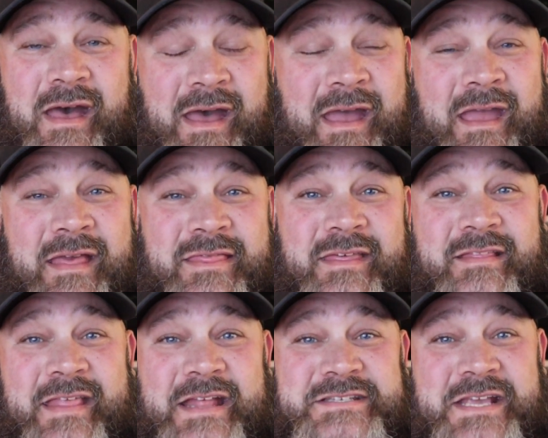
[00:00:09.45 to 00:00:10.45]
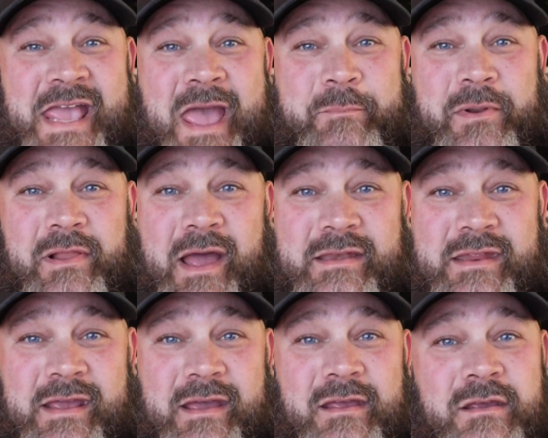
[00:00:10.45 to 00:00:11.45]
I think that's a capital
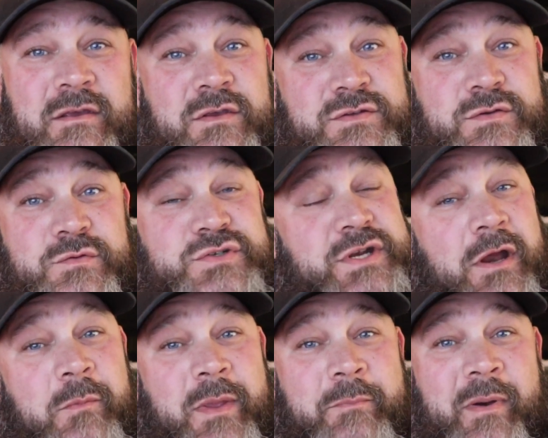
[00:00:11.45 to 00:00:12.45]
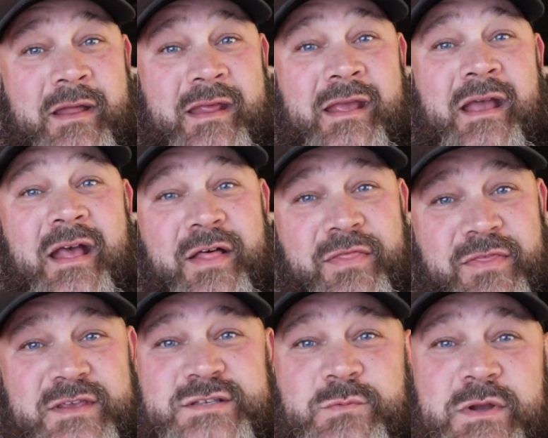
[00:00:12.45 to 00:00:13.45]
idea. So Jeremy, buddy,
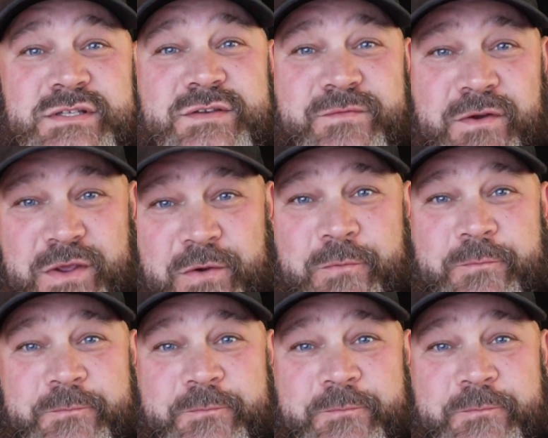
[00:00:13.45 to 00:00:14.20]
this one's for you.